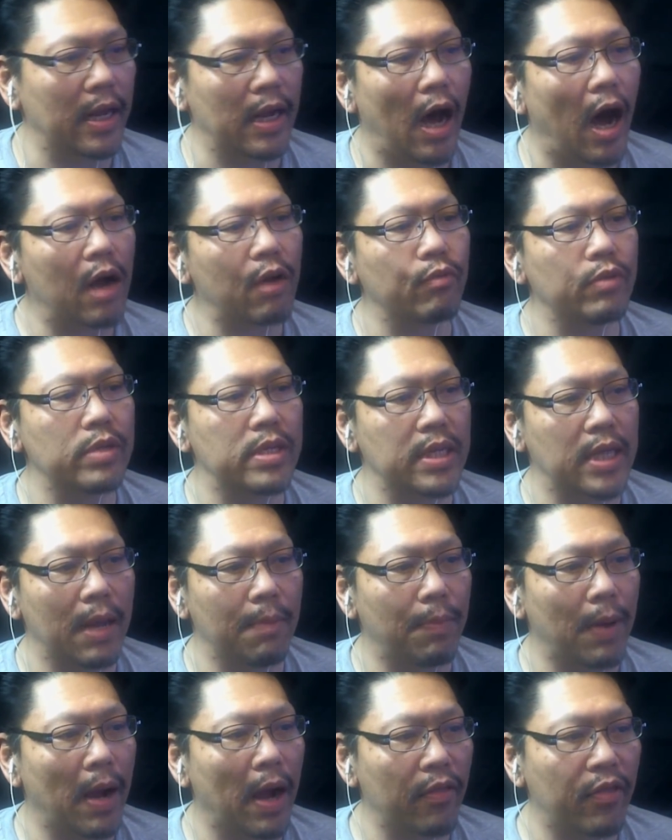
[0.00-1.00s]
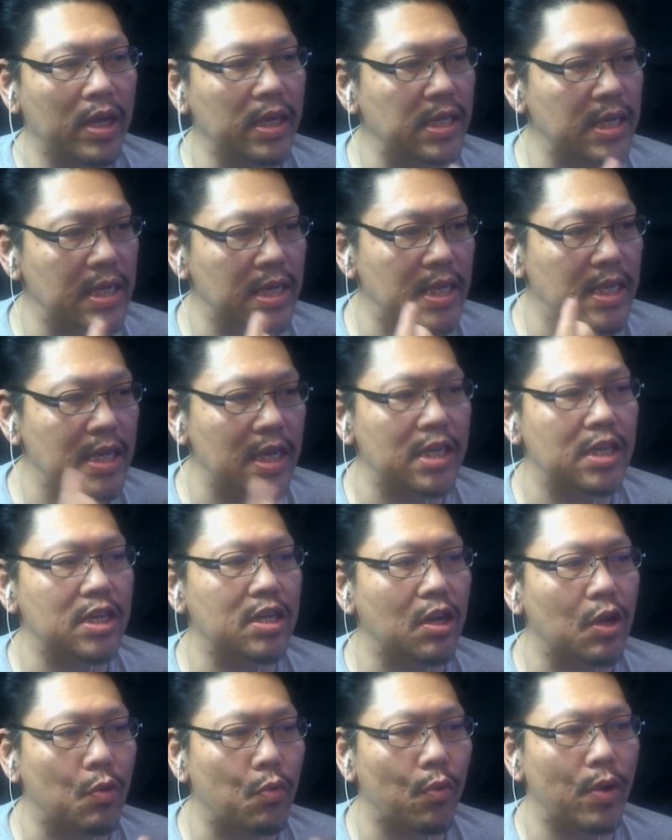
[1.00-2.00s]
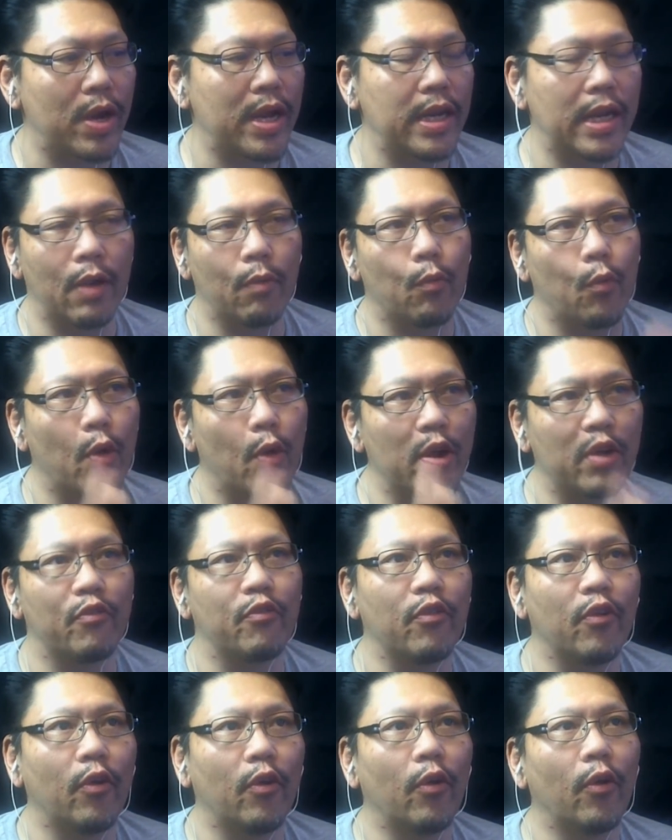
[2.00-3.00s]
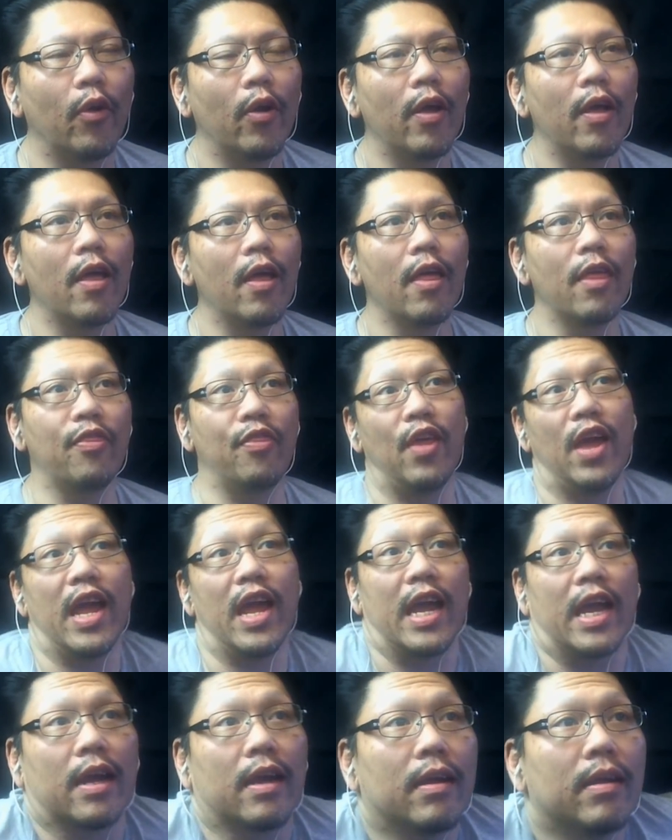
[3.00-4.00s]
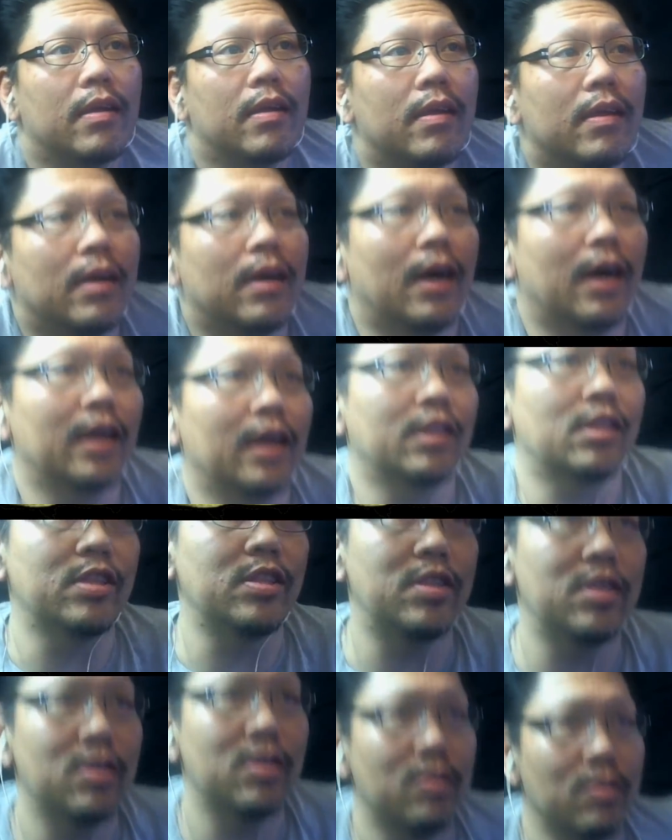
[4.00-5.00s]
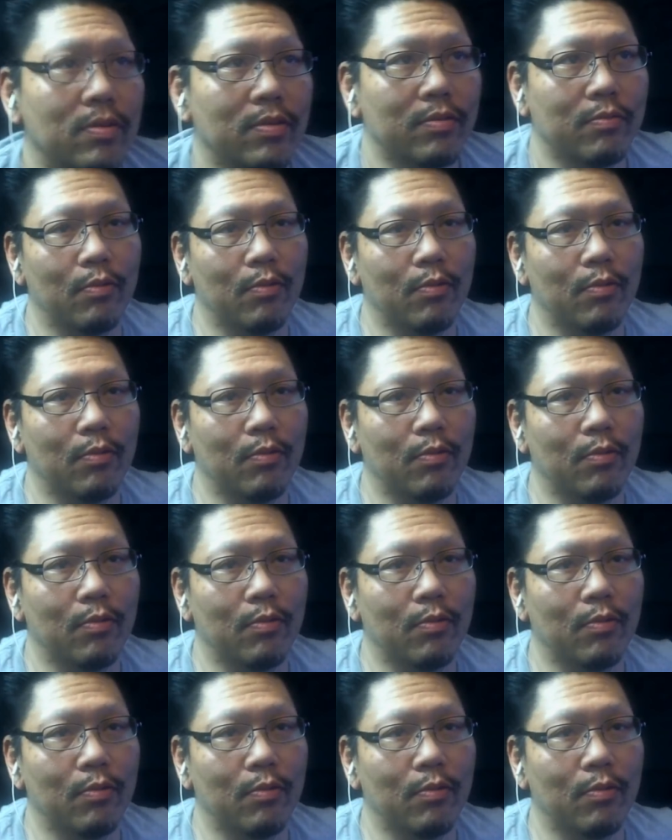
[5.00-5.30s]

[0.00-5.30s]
And aquascaping, because it's such a great and wonderful thing to do.